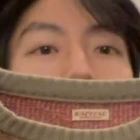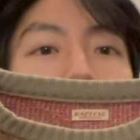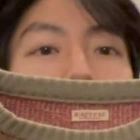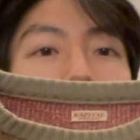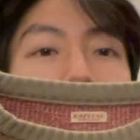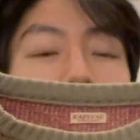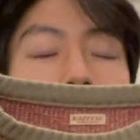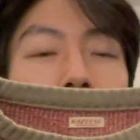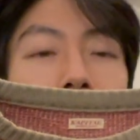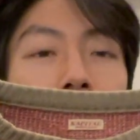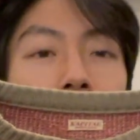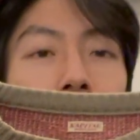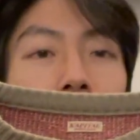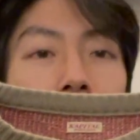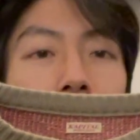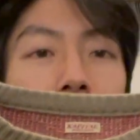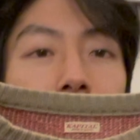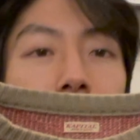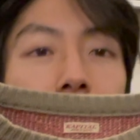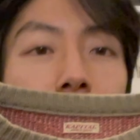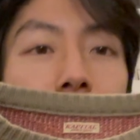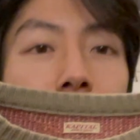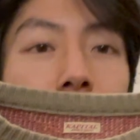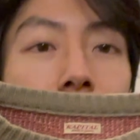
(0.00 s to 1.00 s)
It's just like
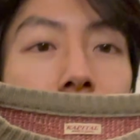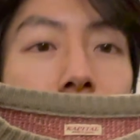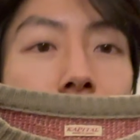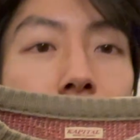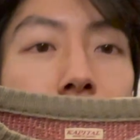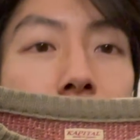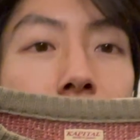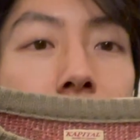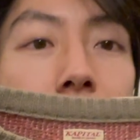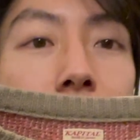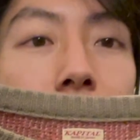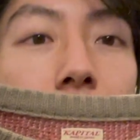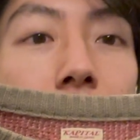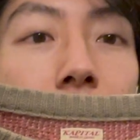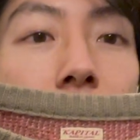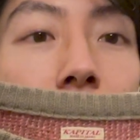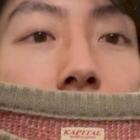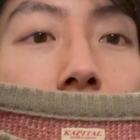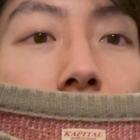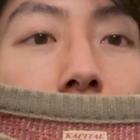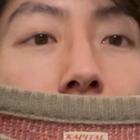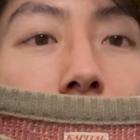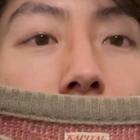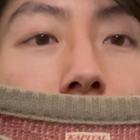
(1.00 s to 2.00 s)
a,
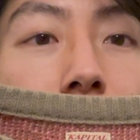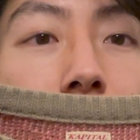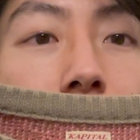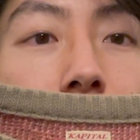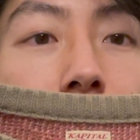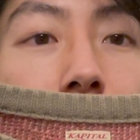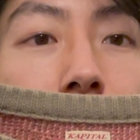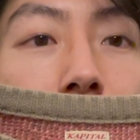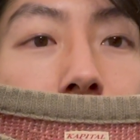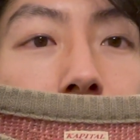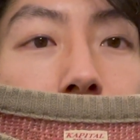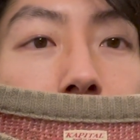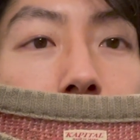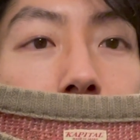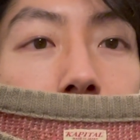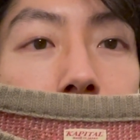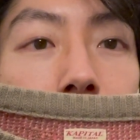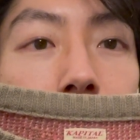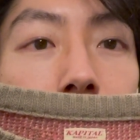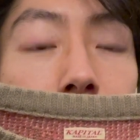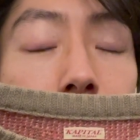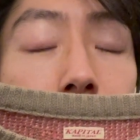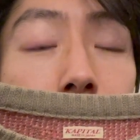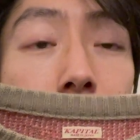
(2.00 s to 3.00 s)
I think it's just like
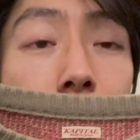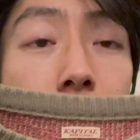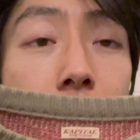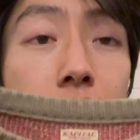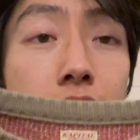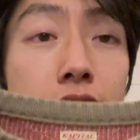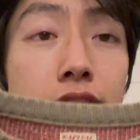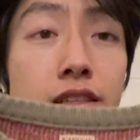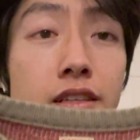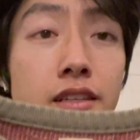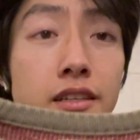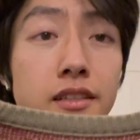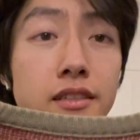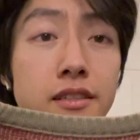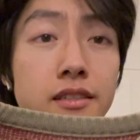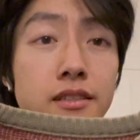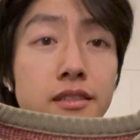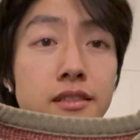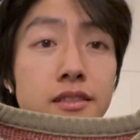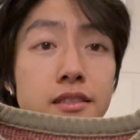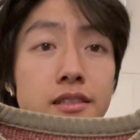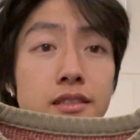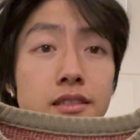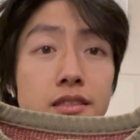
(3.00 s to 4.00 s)
a, it's like a
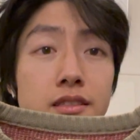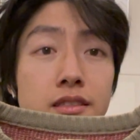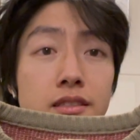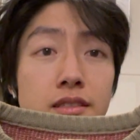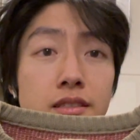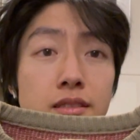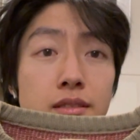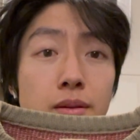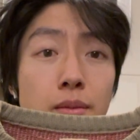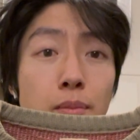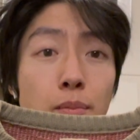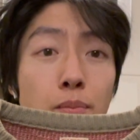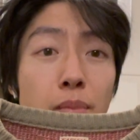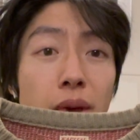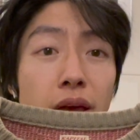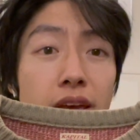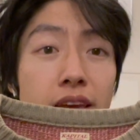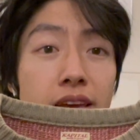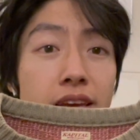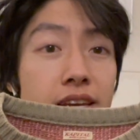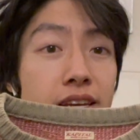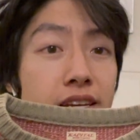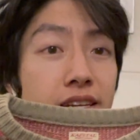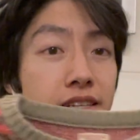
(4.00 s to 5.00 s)

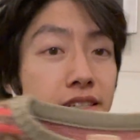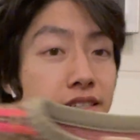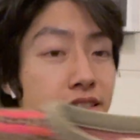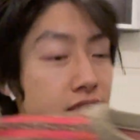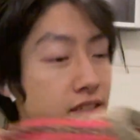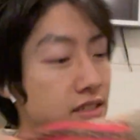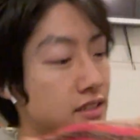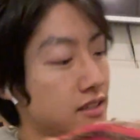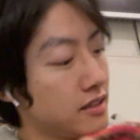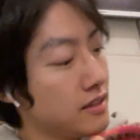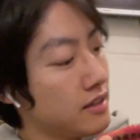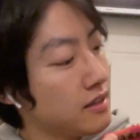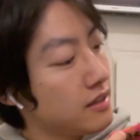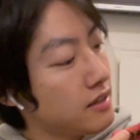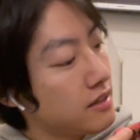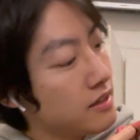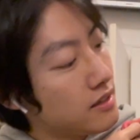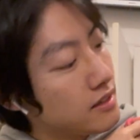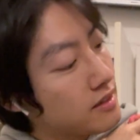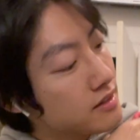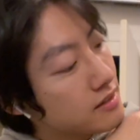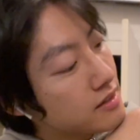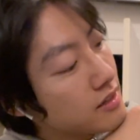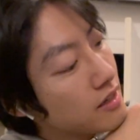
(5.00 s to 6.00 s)
beige
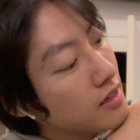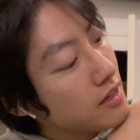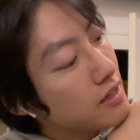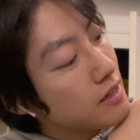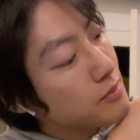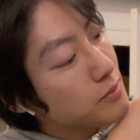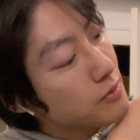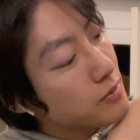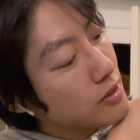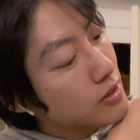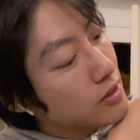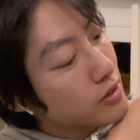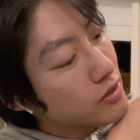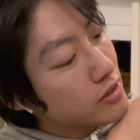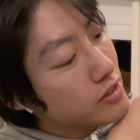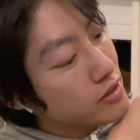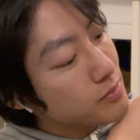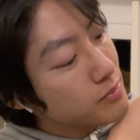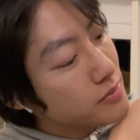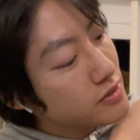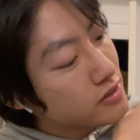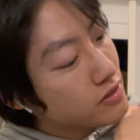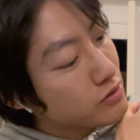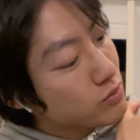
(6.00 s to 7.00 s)
type
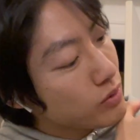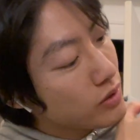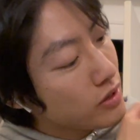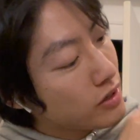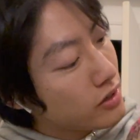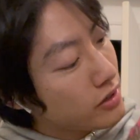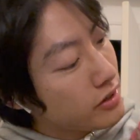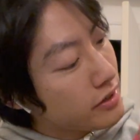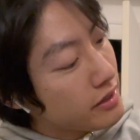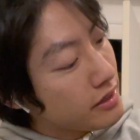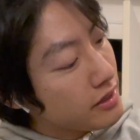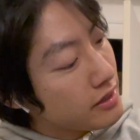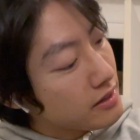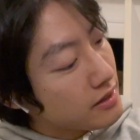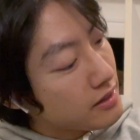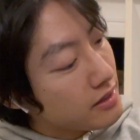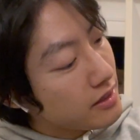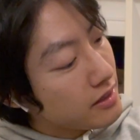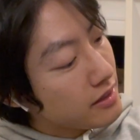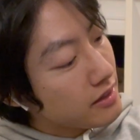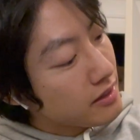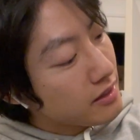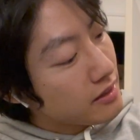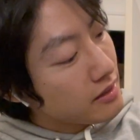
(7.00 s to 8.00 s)
Christmas sweatery
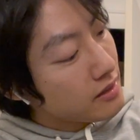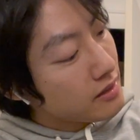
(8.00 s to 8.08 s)
thing.